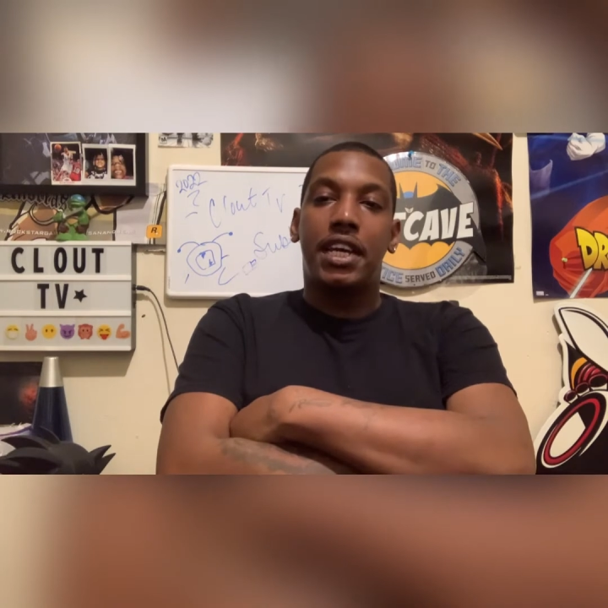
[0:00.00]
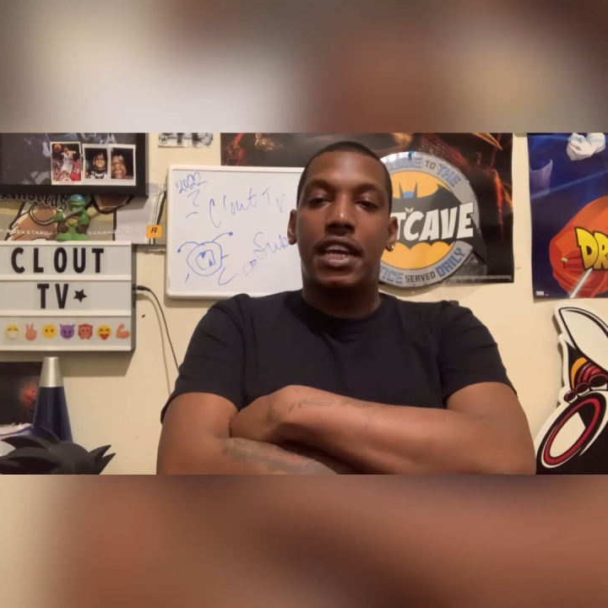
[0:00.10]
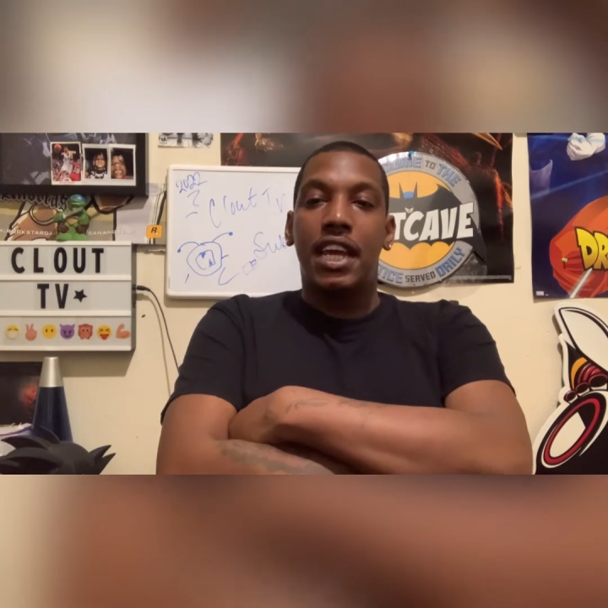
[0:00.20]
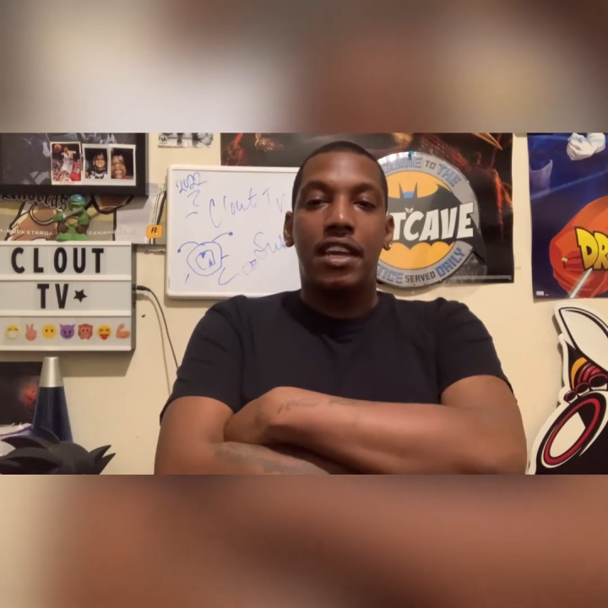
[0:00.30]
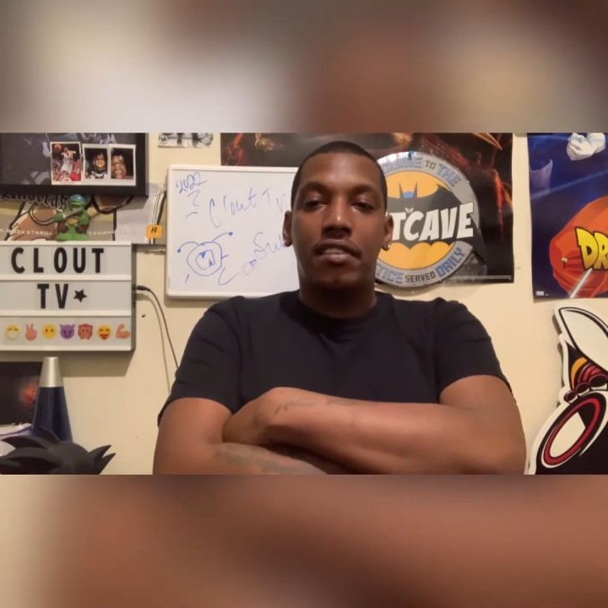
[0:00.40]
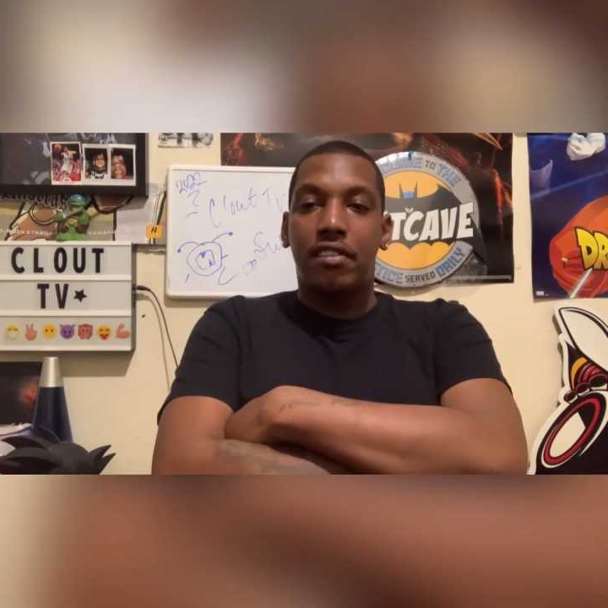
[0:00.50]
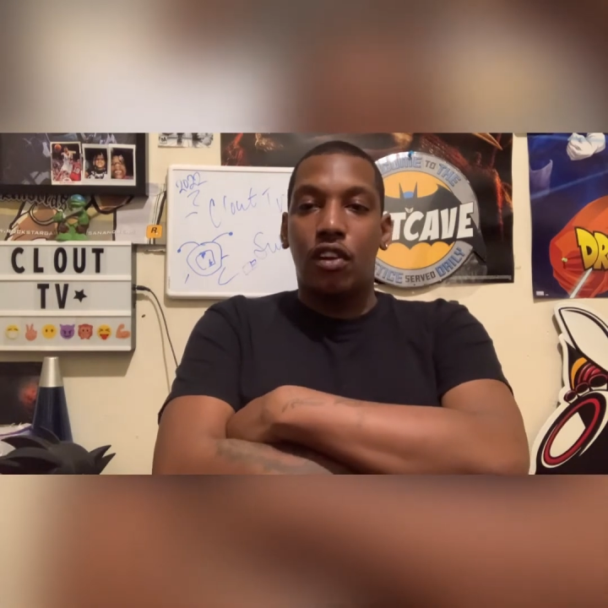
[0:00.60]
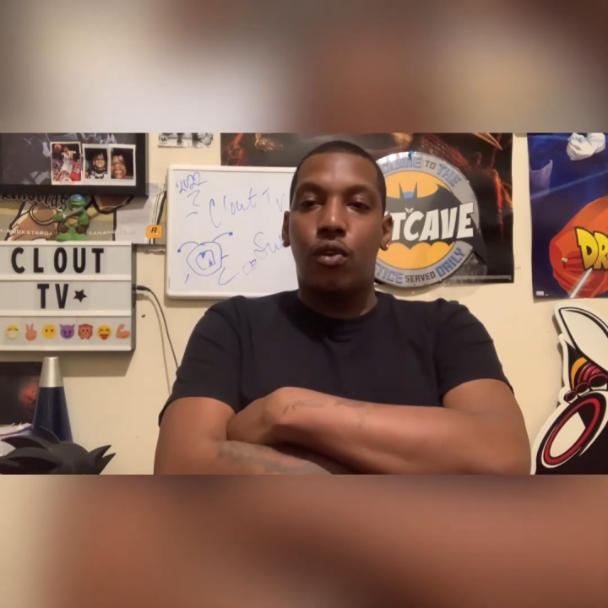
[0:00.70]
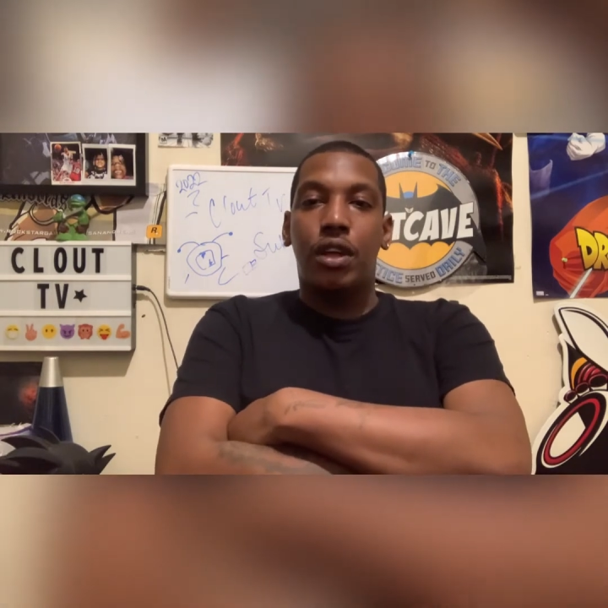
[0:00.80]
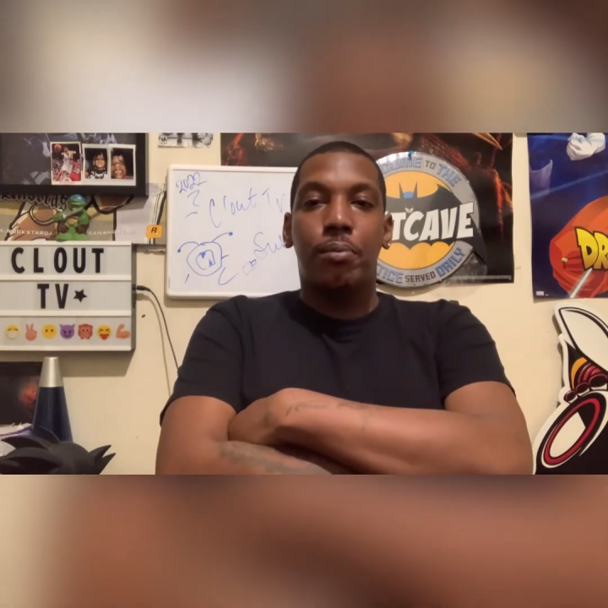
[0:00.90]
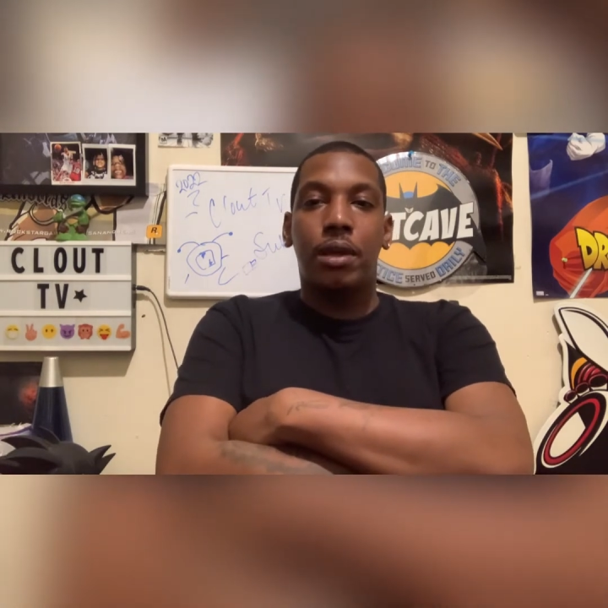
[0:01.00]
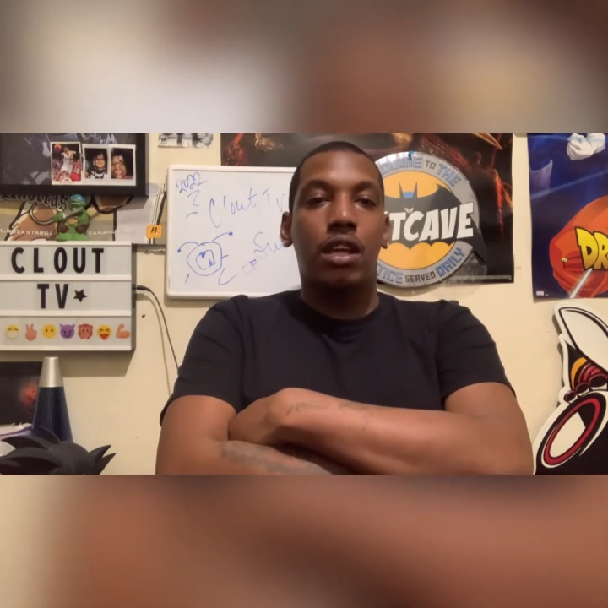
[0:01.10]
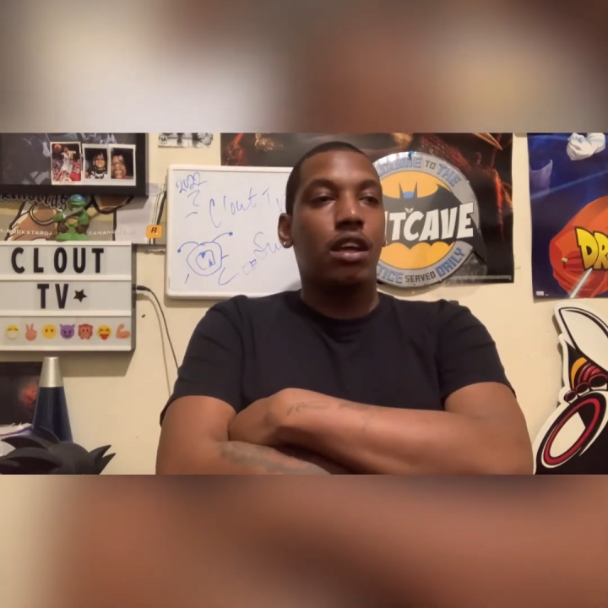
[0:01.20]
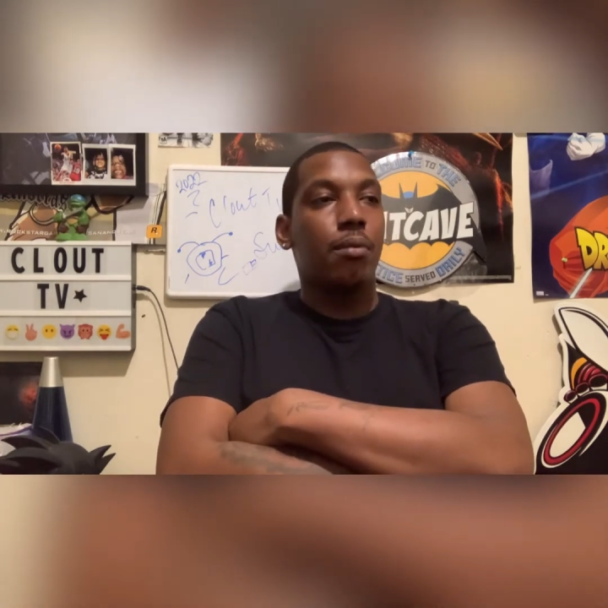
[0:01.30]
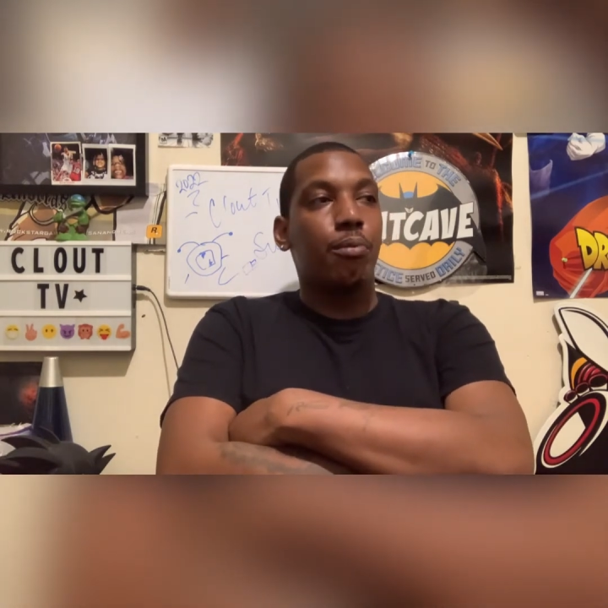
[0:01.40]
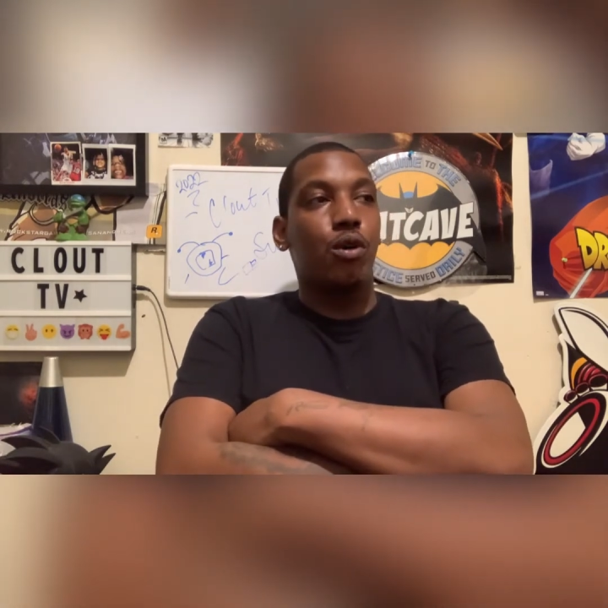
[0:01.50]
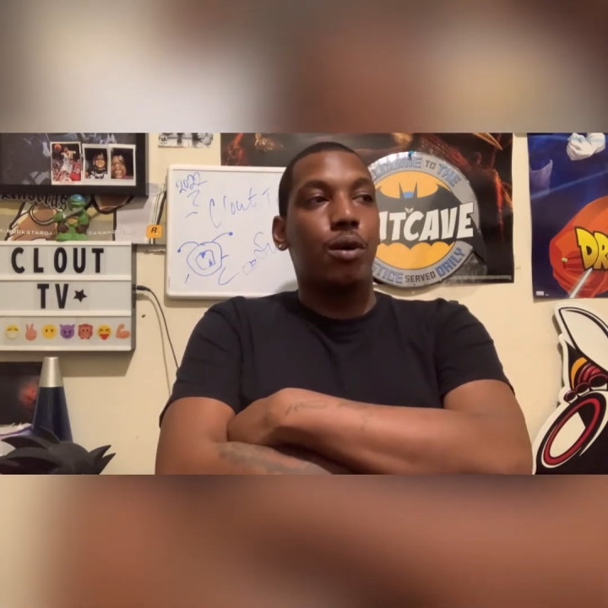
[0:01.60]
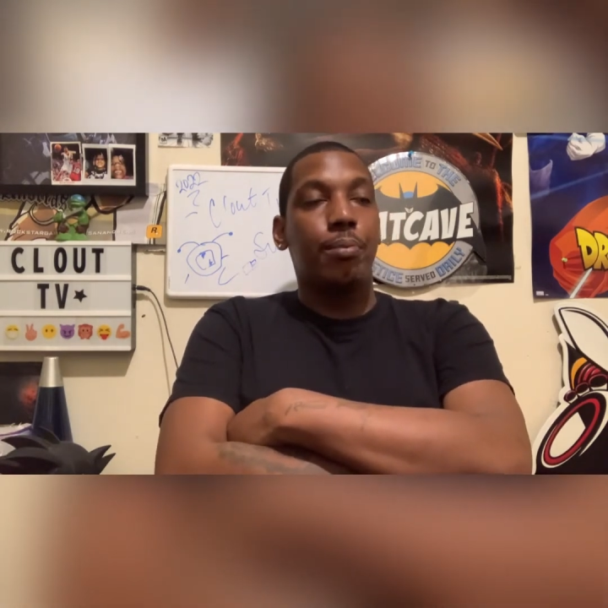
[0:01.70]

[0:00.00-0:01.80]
diss on NBA YoungBoy,